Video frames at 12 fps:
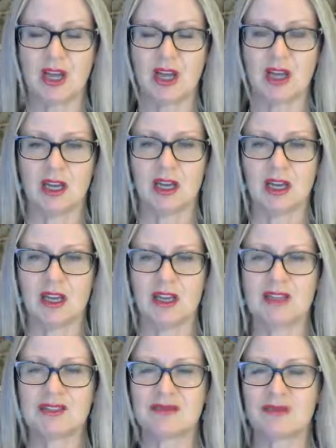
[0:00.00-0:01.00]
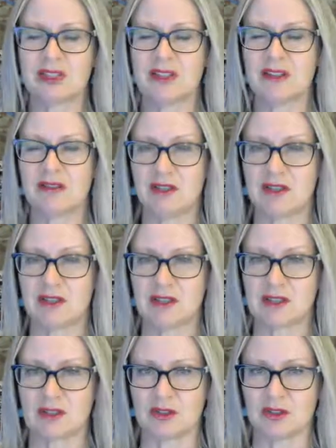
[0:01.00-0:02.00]
It's really the
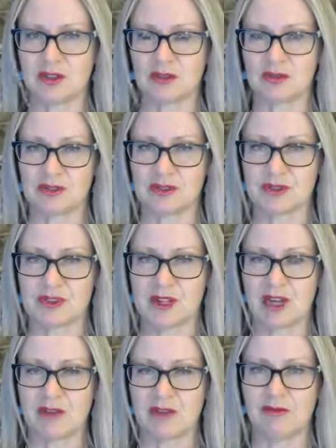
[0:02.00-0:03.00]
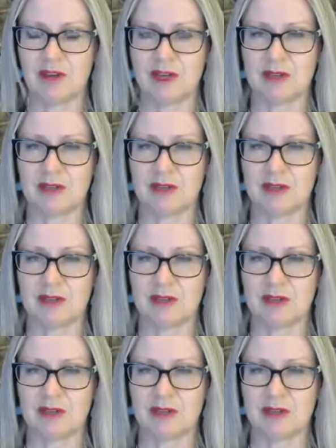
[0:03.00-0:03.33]
exclusion clauses that have